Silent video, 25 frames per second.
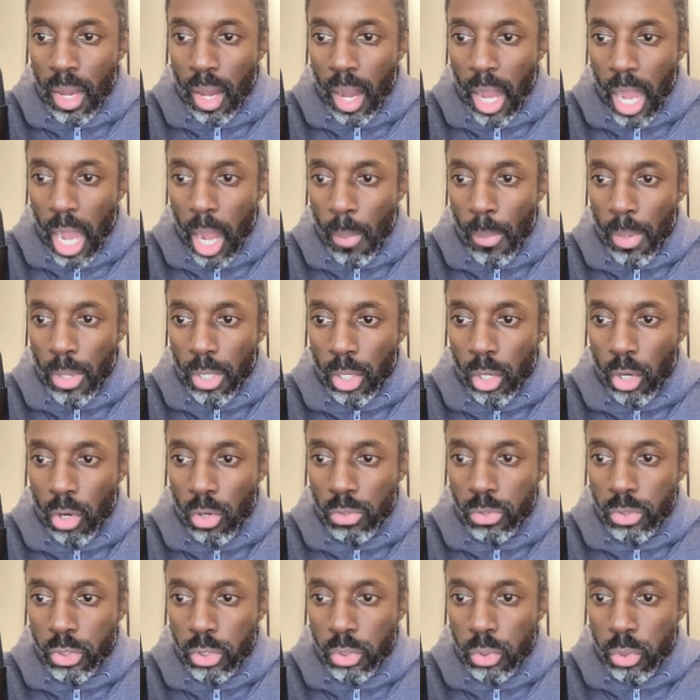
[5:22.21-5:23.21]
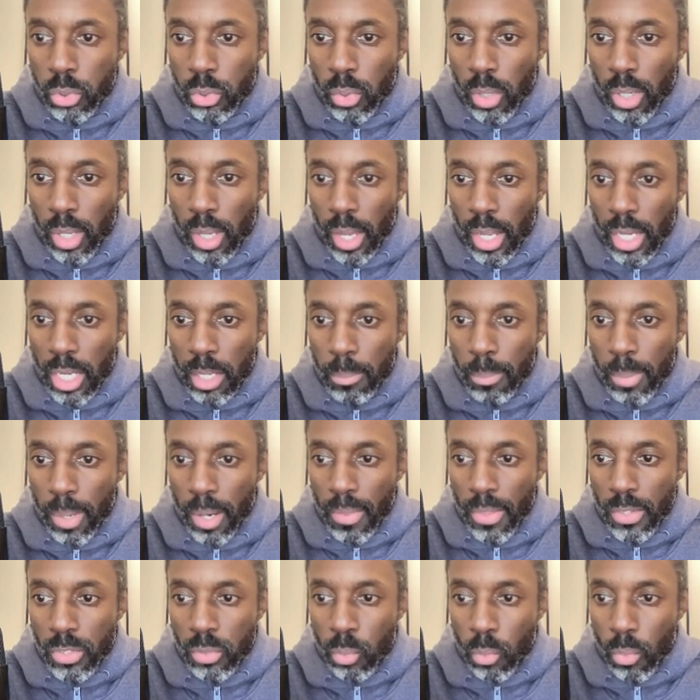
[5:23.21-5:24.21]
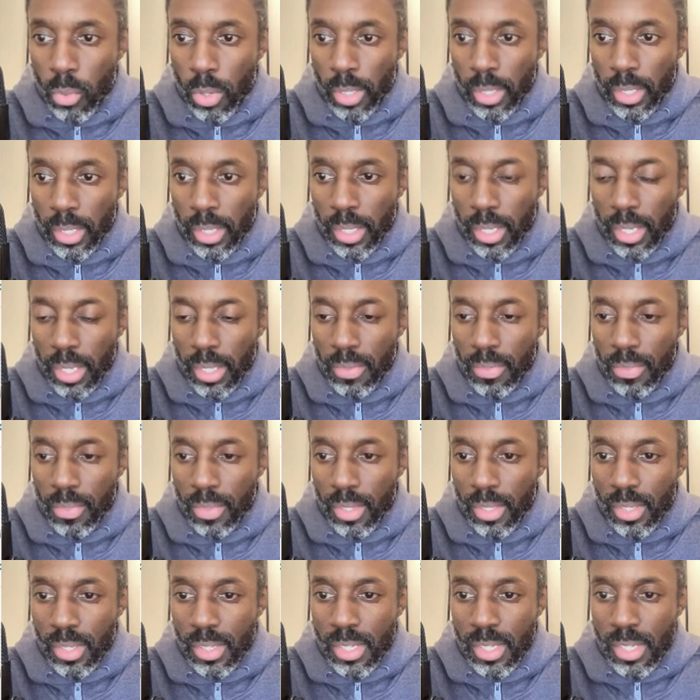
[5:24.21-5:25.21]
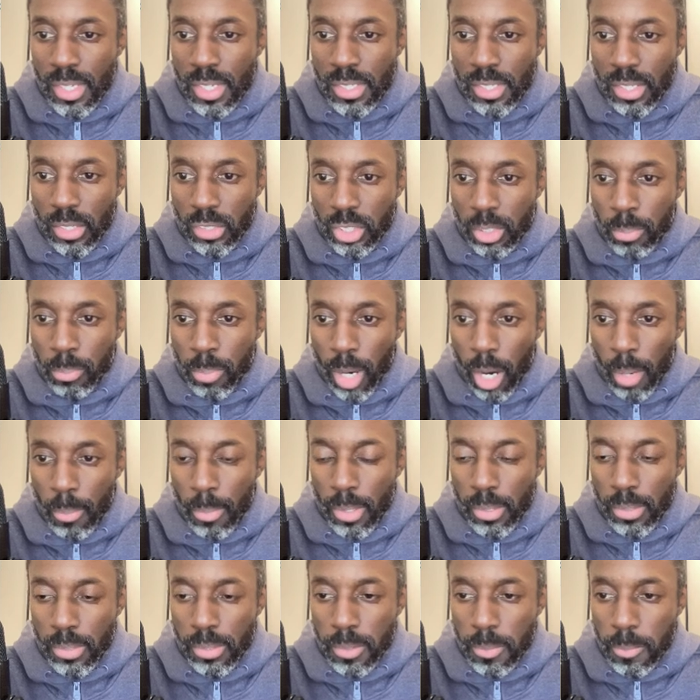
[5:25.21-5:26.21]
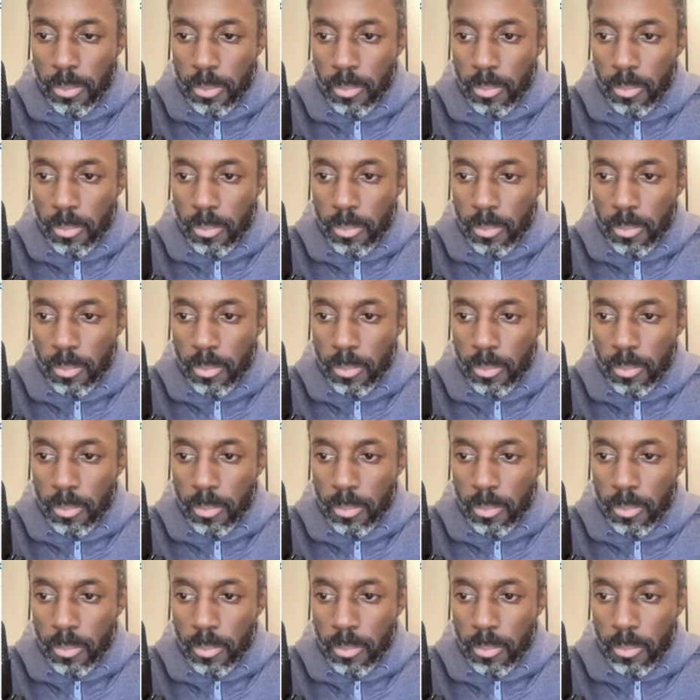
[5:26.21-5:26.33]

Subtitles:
I want to go to anybody that's working in the sales department,